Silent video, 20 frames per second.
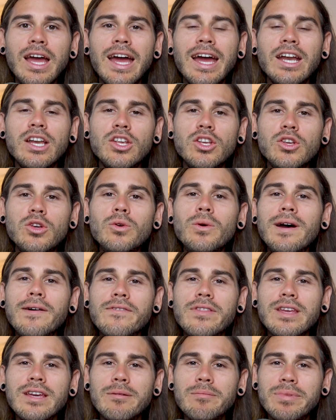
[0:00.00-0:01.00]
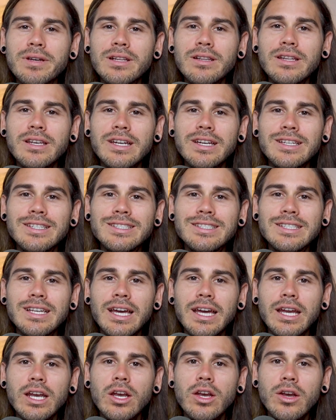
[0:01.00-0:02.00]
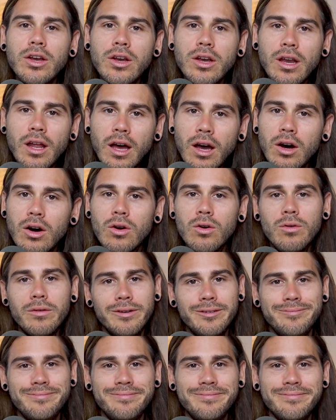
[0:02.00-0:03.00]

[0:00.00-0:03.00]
And you have the ability to say no.